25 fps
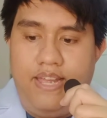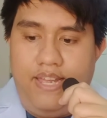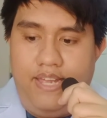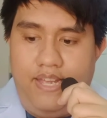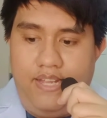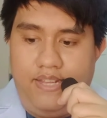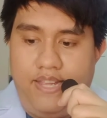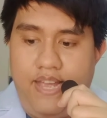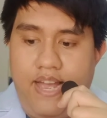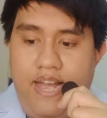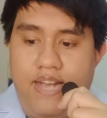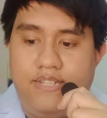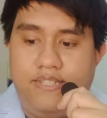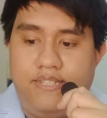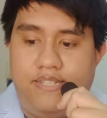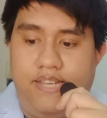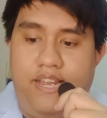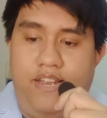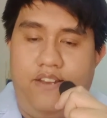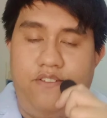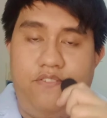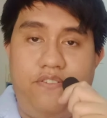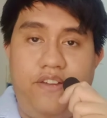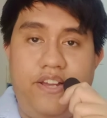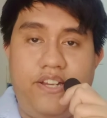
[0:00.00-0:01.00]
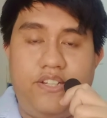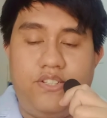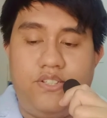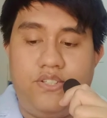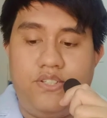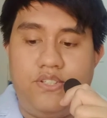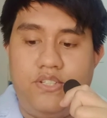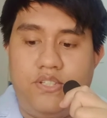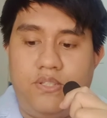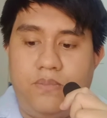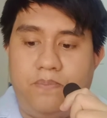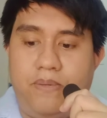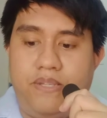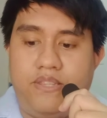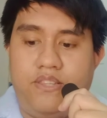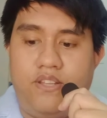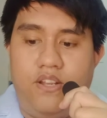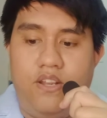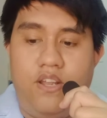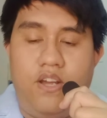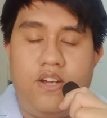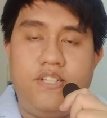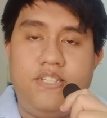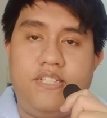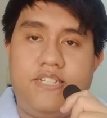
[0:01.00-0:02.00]
It has an infectious,
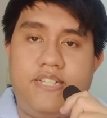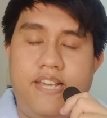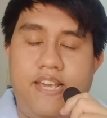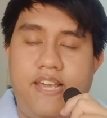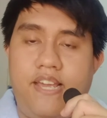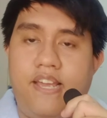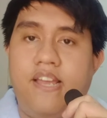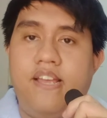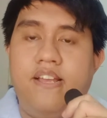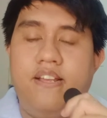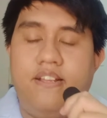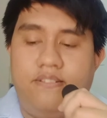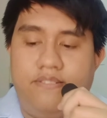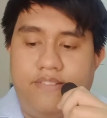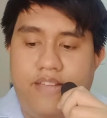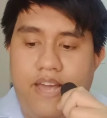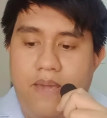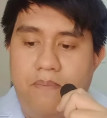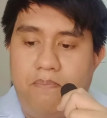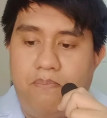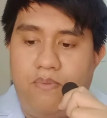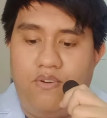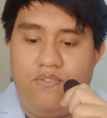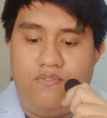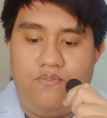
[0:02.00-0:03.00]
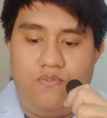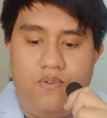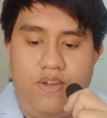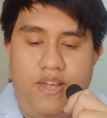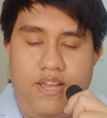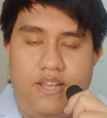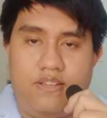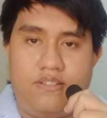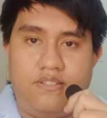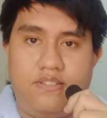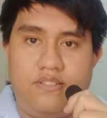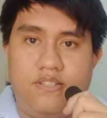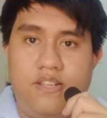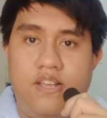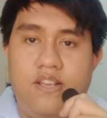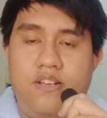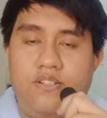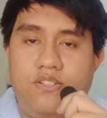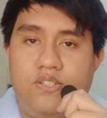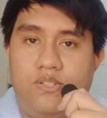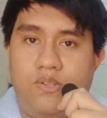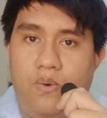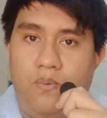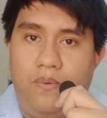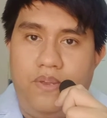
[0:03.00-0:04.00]
pathologic type of waste,
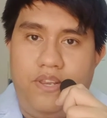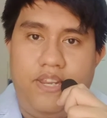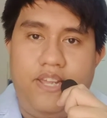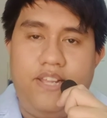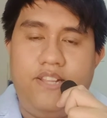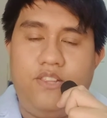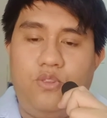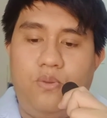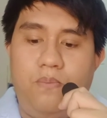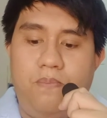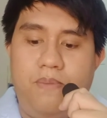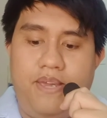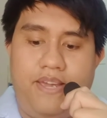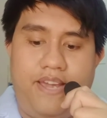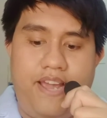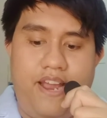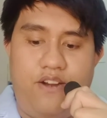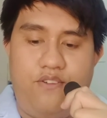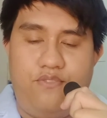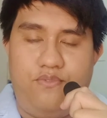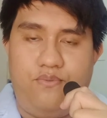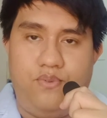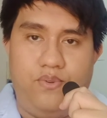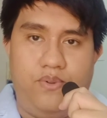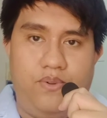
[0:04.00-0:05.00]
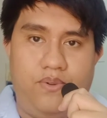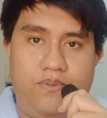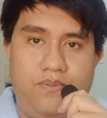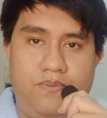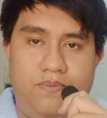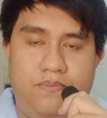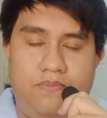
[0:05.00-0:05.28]
so we need to be careful.